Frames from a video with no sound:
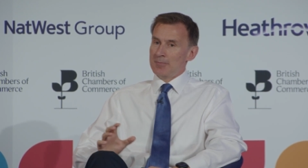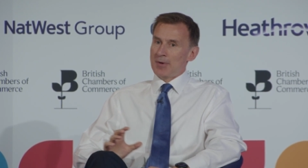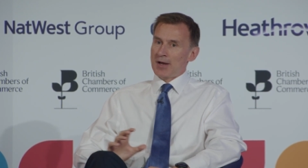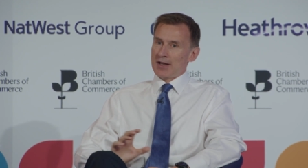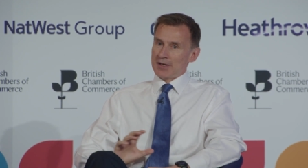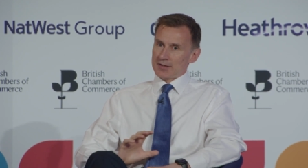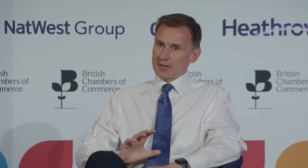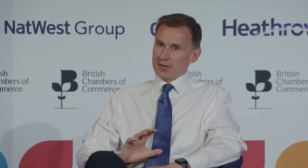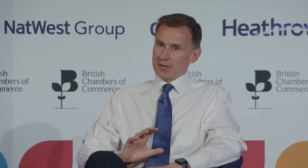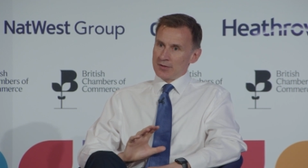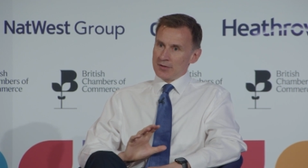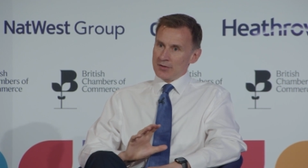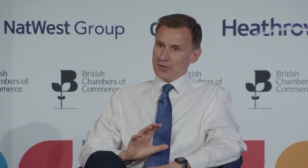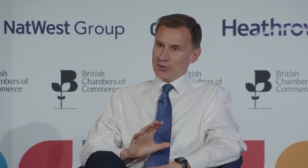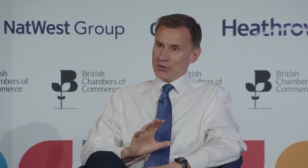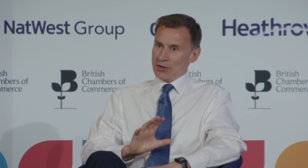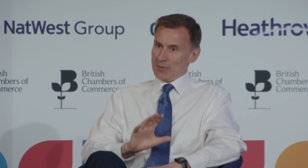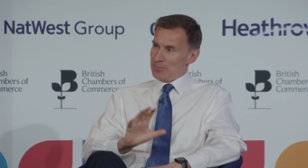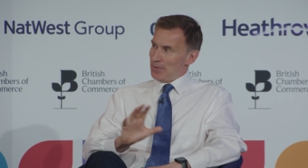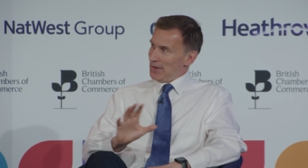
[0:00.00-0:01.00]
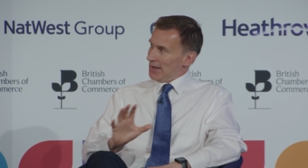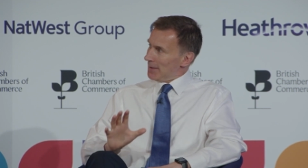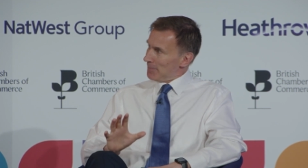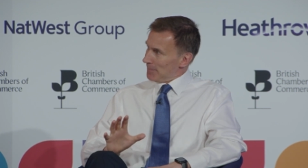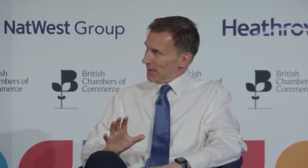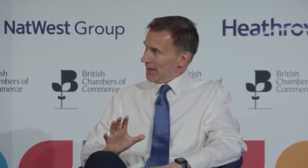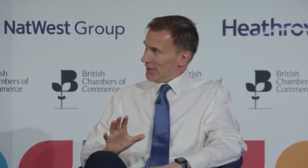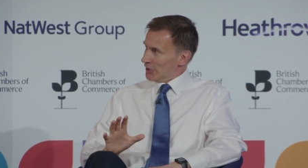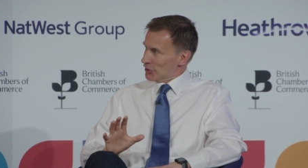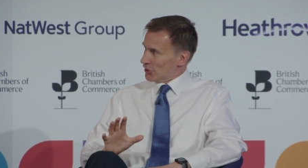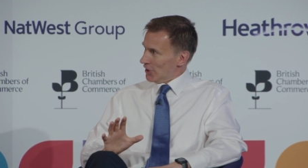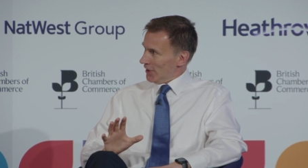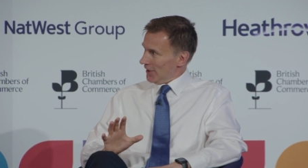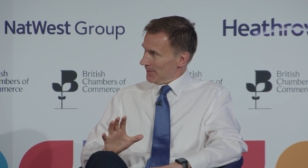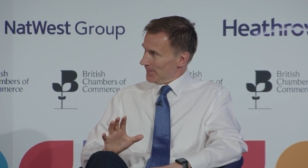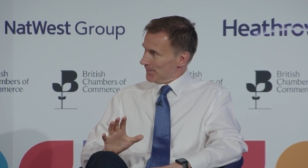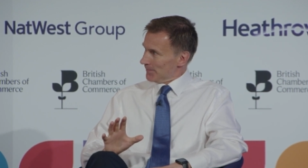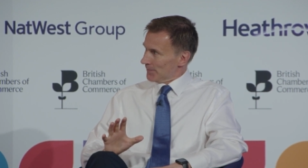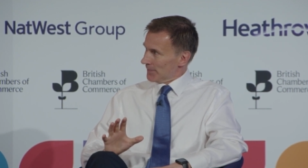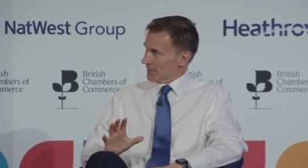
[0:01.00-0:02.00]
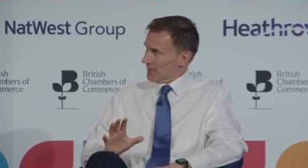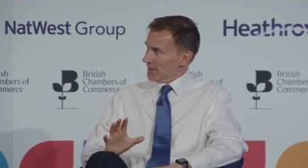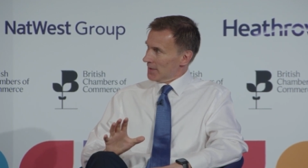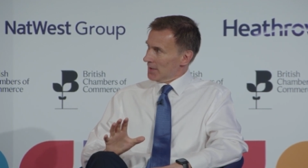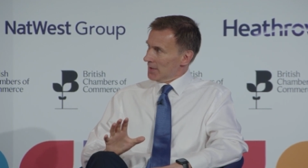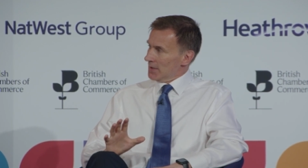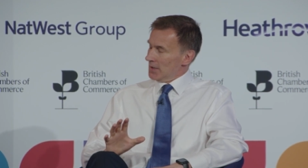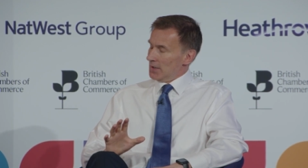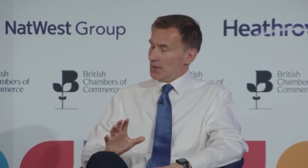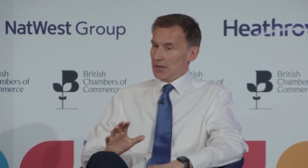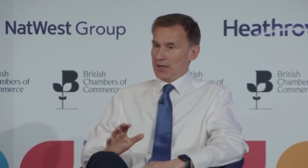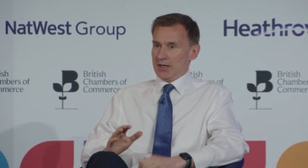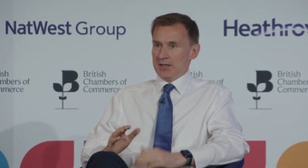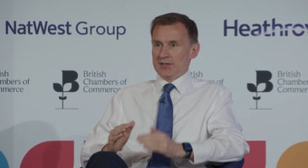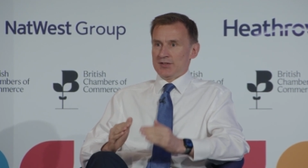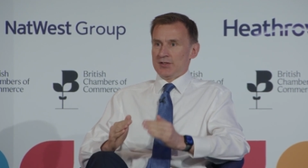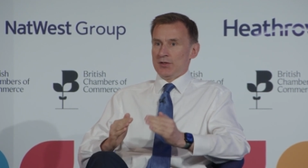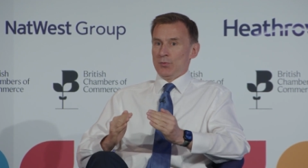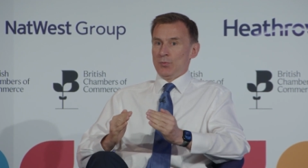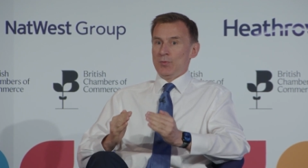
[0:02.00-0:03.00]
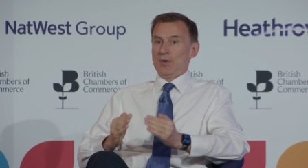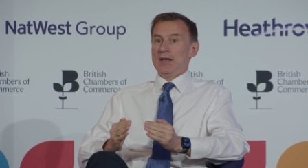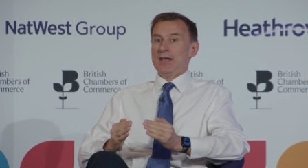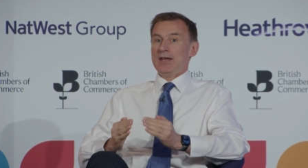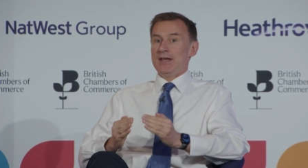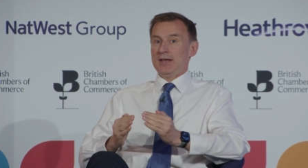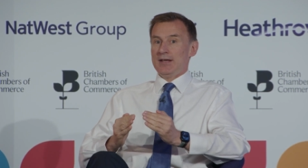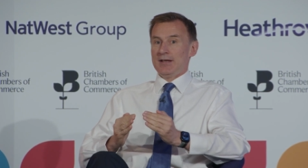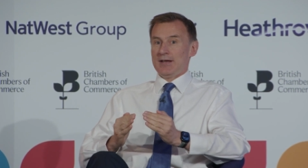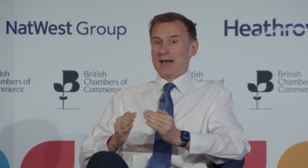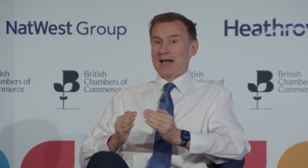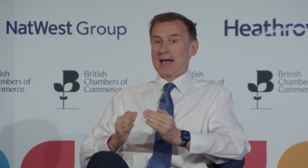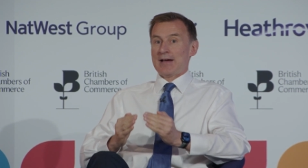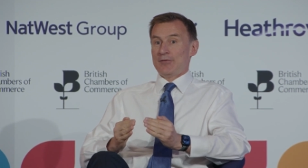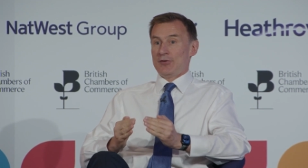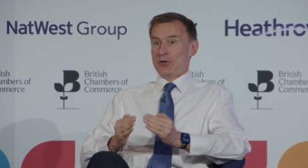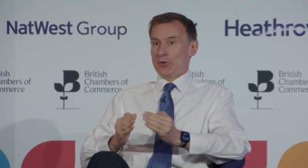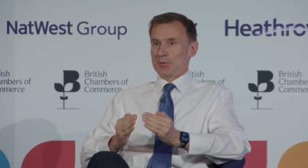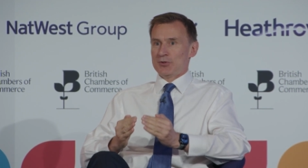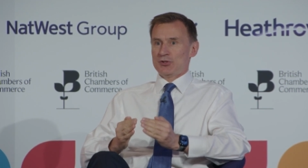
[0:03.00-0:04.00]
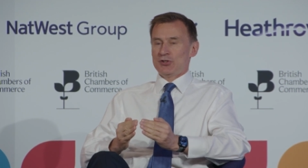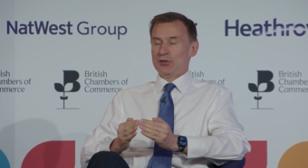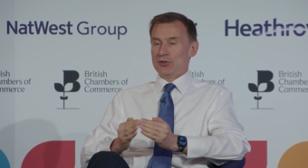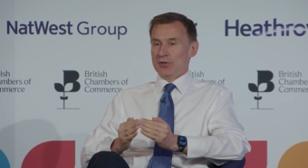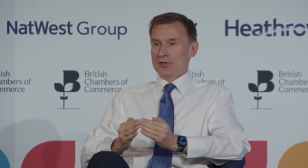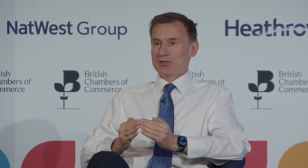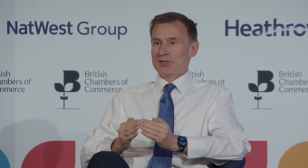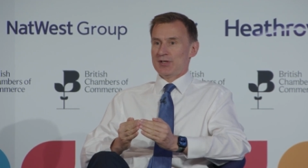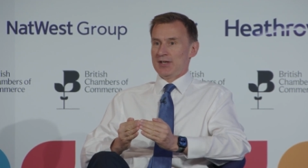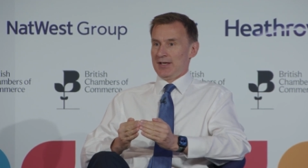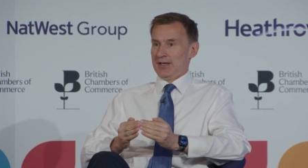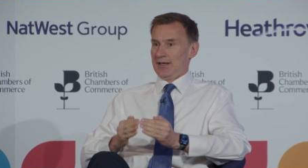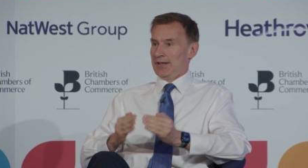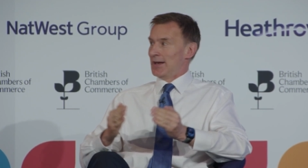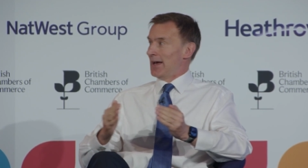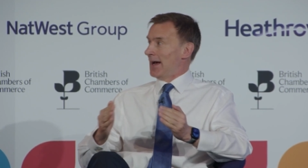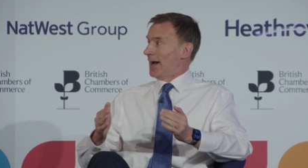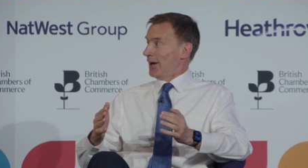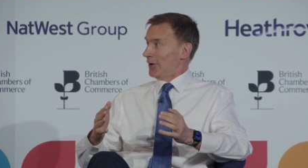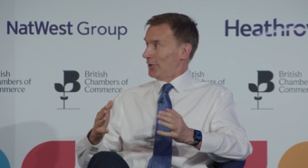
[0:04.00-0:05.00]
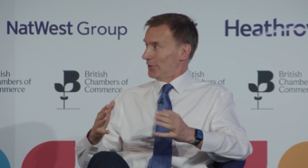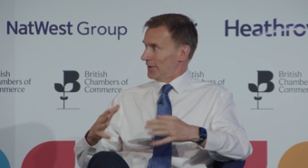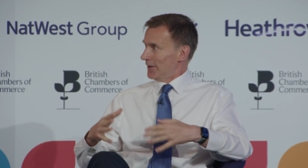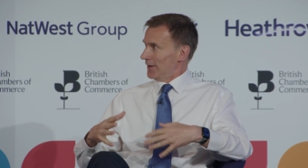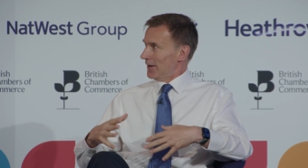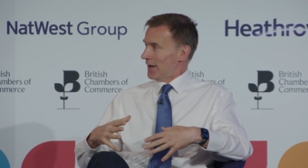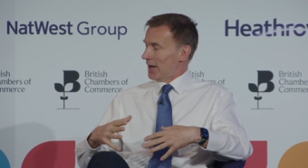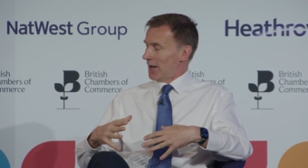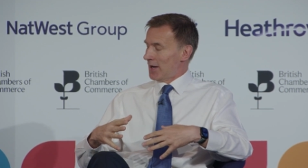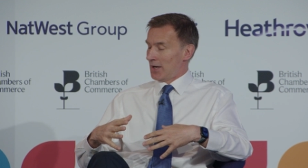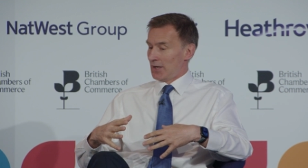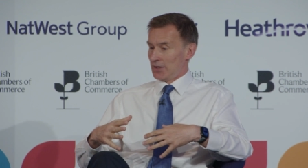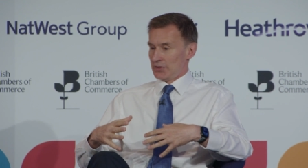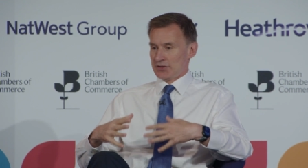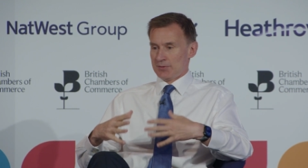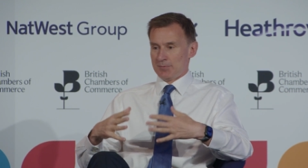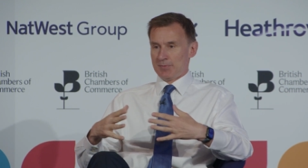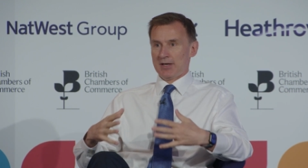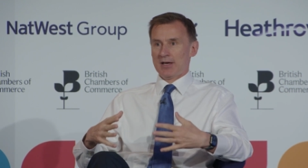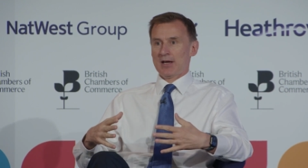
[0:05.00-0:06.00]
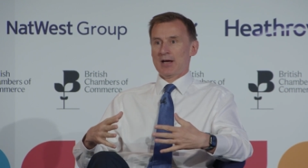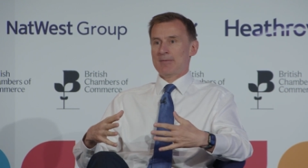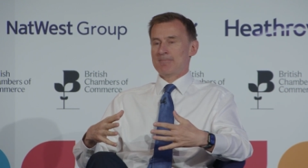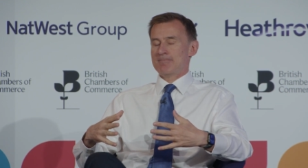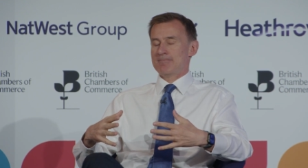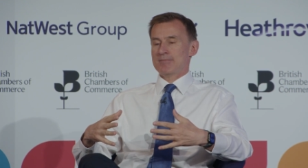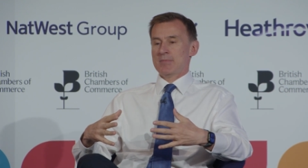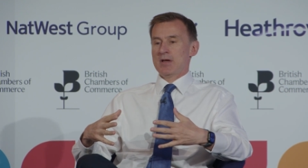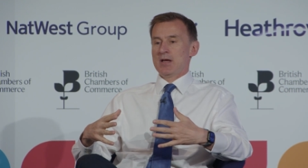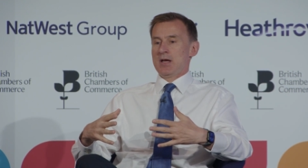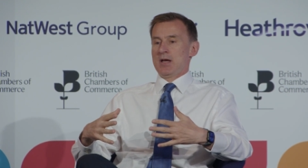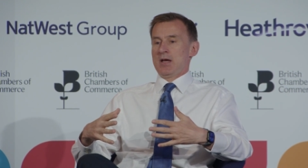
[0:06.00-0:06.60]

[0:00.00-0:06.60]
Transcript: But the bigger picture is that we have an opportunity now to become